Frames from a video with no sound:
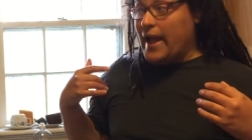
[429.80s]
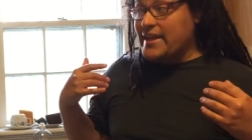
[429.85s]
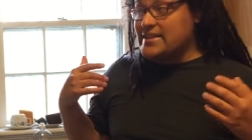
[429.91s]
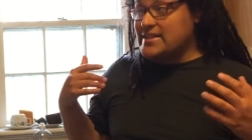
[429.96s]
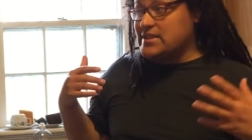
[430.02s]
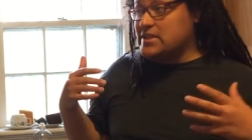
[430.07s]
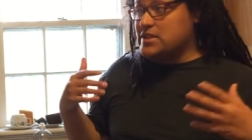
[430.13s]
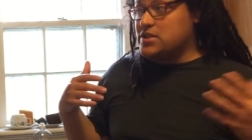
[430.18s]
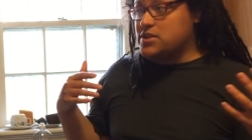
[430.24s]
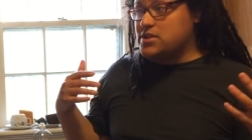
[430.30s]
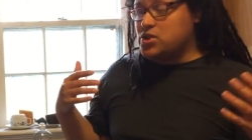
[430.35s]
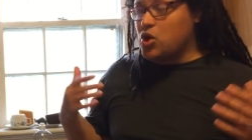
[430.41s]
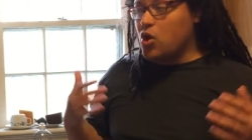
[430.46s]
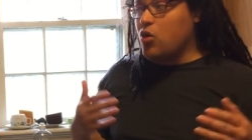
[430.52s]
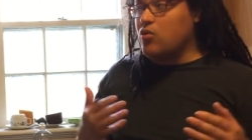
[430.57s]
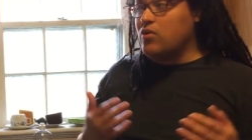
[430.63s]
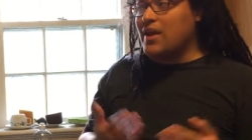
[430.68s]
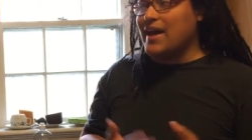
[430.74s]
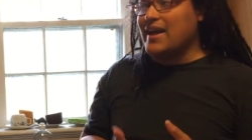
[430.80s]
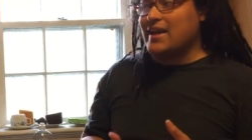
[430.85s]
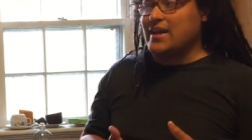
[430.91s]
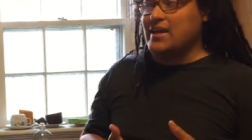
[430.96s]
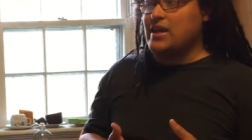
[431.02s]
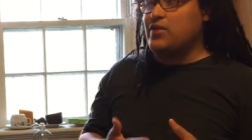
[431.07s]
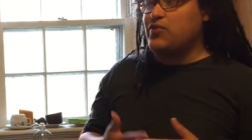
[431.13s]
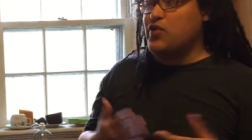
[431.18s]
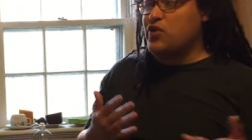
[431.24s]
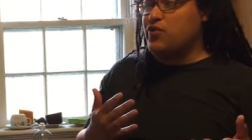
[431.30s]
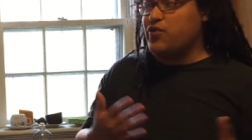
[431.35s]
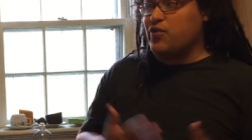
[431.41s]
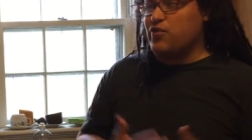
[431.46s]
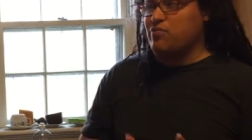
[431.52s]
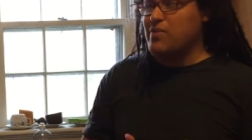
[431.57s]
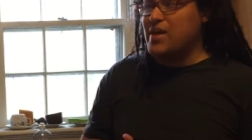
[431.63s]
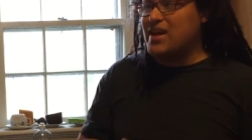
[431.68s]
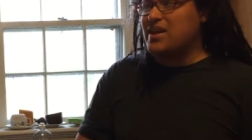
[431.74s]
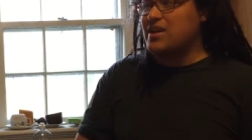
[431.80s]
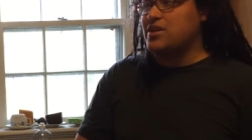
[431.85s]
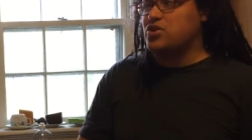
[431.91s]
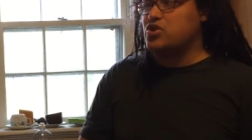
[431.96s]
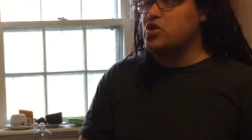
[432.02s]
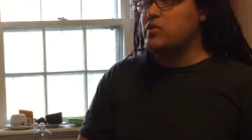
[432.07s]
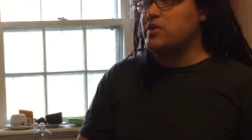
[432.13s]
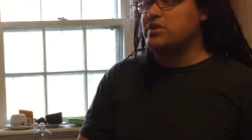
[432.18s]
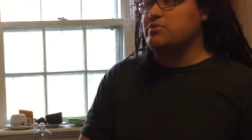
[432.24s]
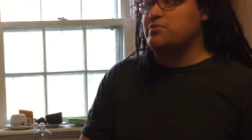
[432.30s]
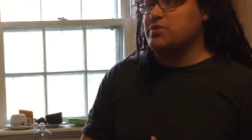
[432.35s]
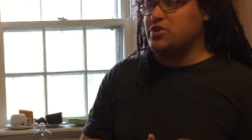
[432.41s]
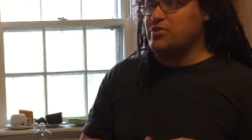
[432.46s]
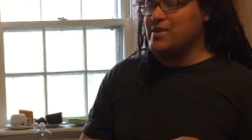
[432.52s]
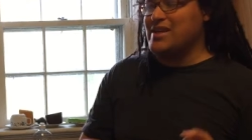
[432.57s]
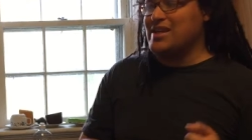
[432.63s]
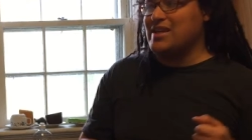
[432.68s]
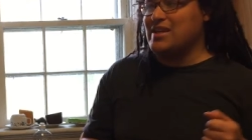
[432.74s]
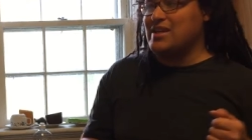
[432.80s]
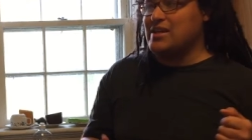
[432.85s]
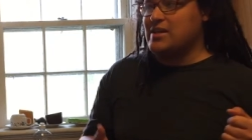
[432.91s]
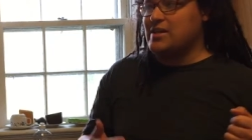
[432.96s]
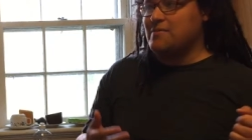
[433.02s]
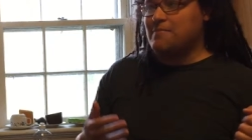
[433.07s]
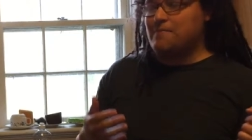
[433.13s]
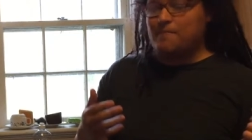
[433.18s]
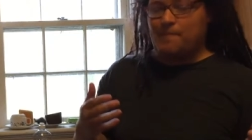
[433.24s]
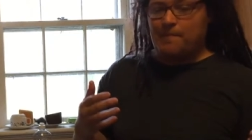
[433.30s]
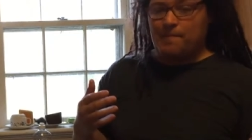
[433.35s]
And so, like, if you're making a choice between,